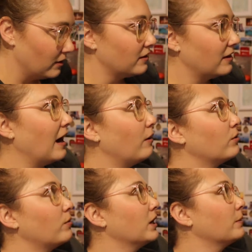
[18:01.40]
that that
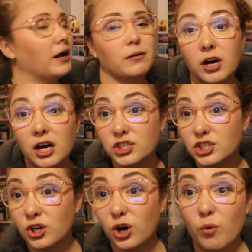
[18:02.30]
would work, but I'm not
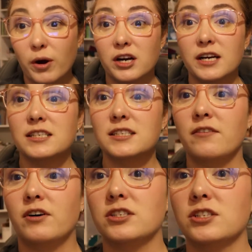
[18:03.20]
sure where it is.
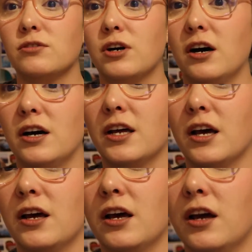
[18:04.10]
I've also got
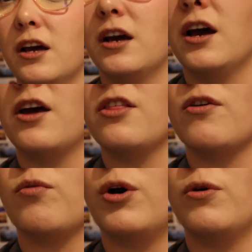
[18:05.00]

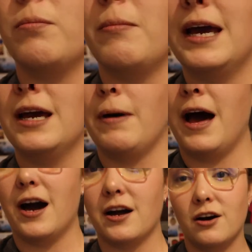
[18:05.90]
the Rode mic
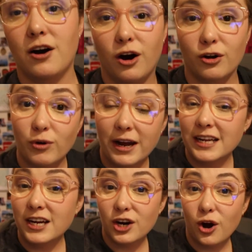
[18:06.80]
pack on
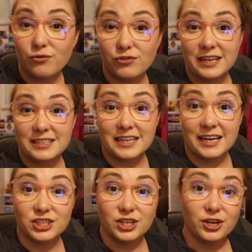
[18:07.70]
right here. Hopefully it's
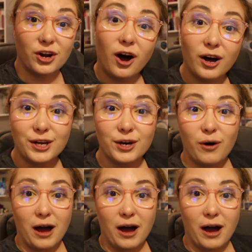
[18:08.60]
catching good audio.